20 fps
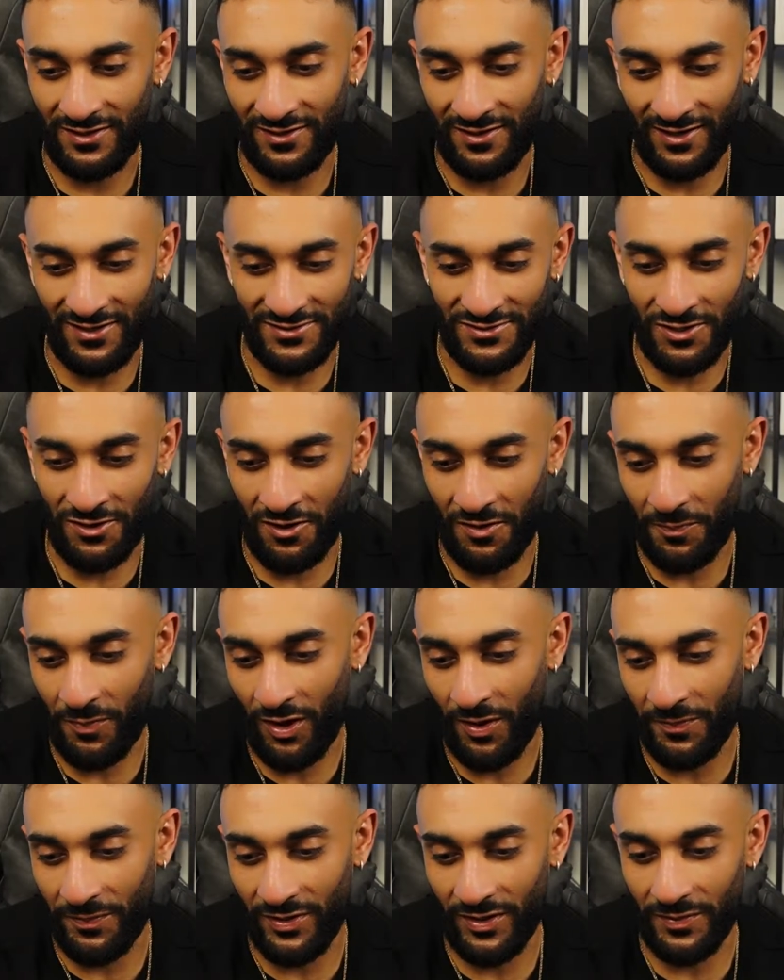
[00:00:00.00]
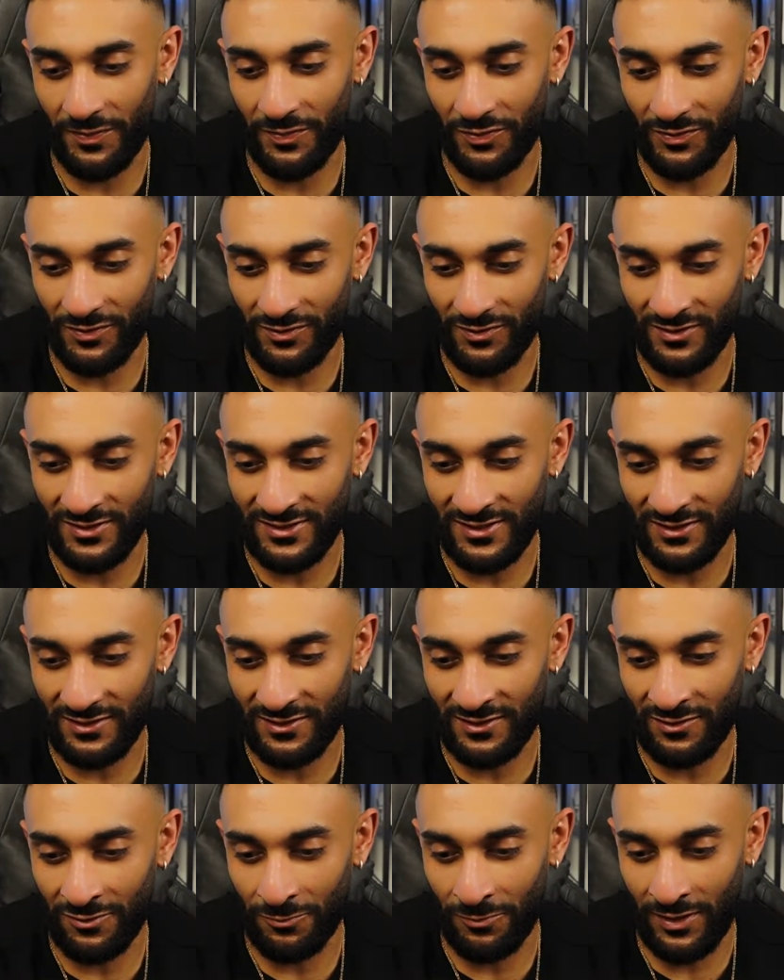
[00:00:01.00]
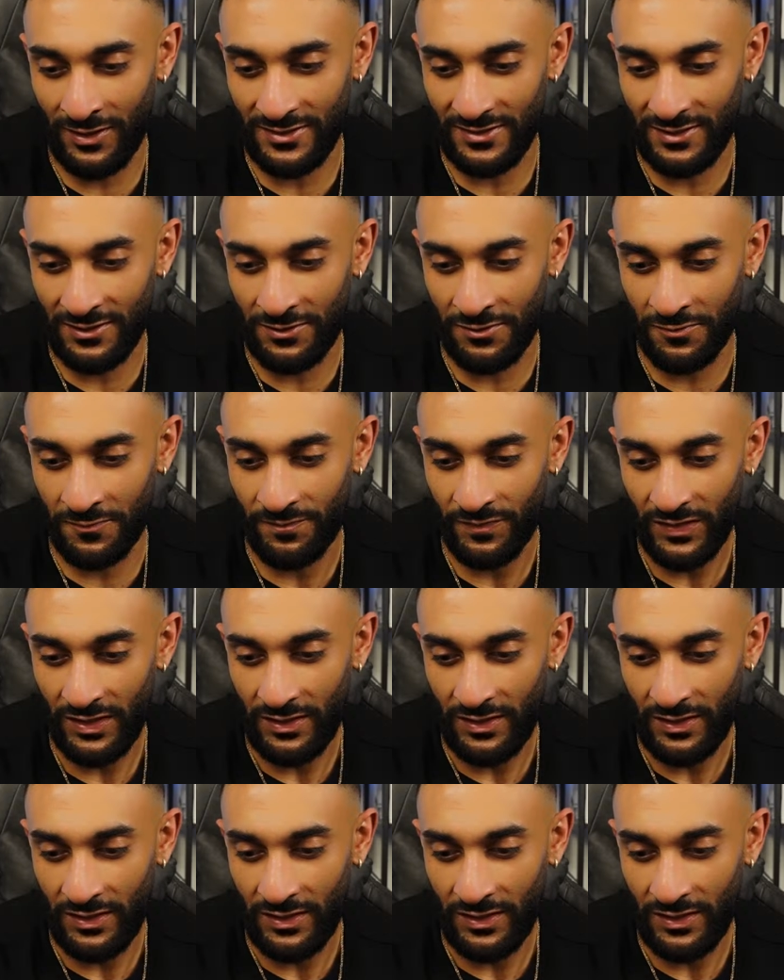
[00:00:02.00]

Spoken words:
I saw it pop up. Let's get to the rest here.